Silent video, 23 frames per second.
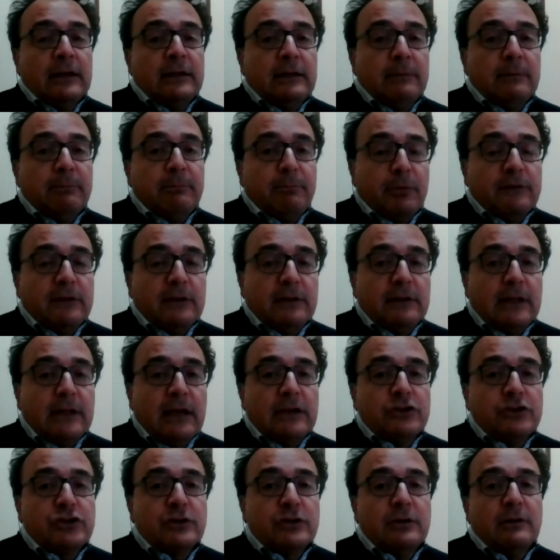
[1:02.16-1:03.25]
the
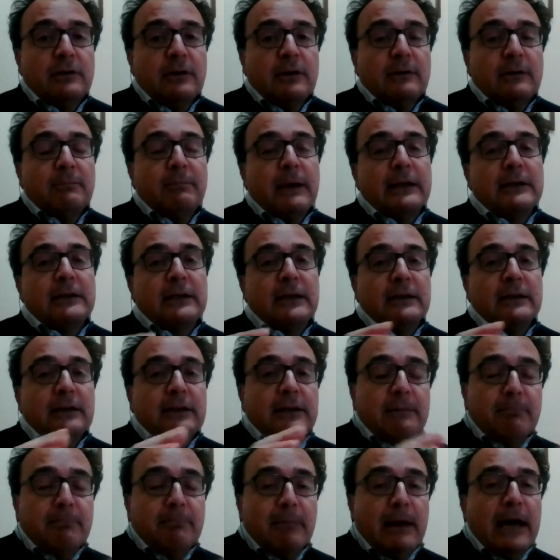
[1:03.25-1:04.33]
presentation, but
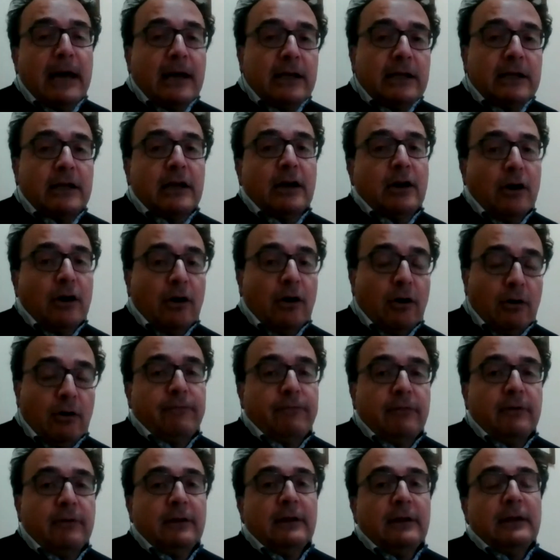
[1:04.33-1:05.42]
the mic off.
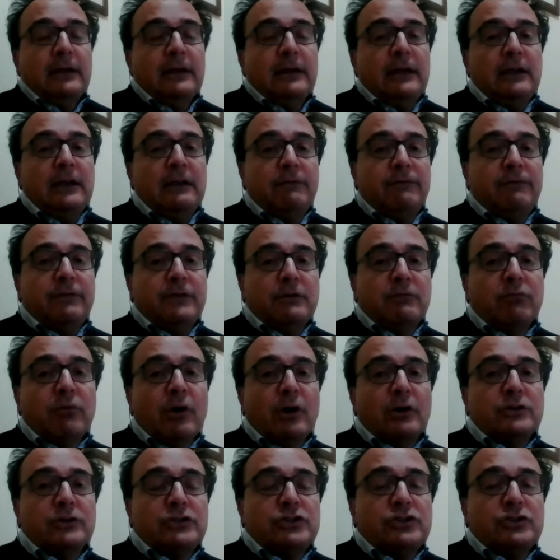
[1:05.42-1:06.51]
If you
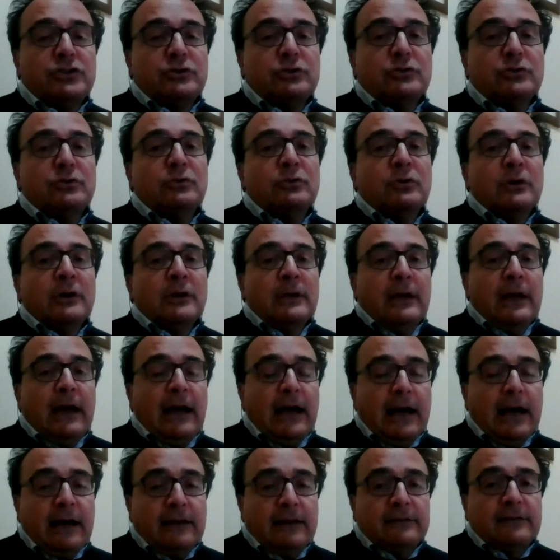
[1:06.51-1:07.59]
want to
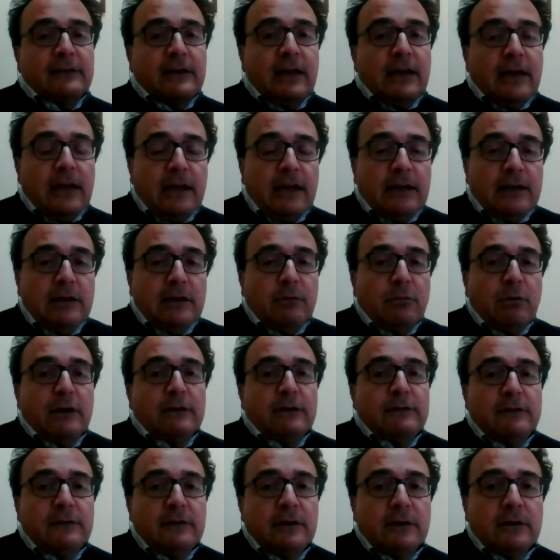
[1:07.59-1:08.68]
ask any
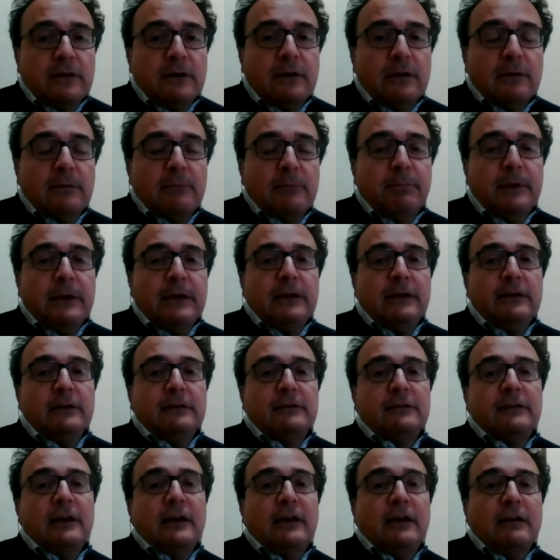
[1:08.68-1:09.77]
question,
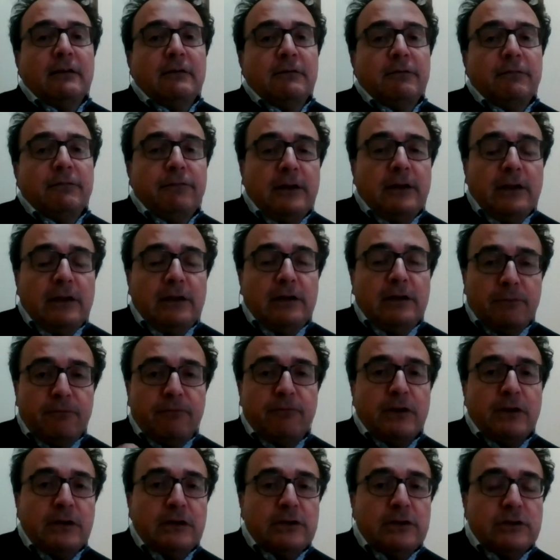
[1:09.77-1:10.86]
please feel you
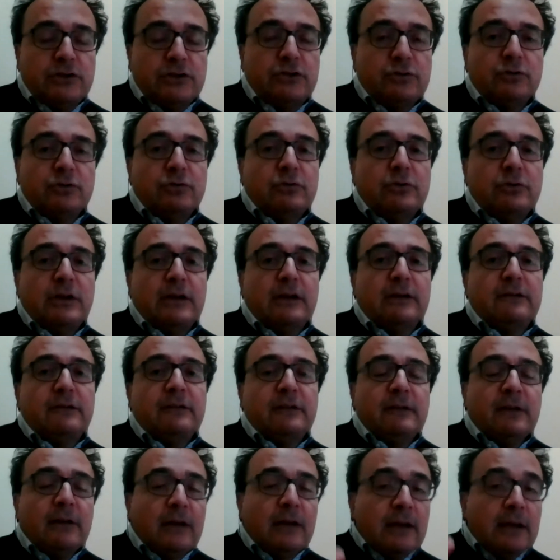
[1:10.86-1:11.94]
free to do this,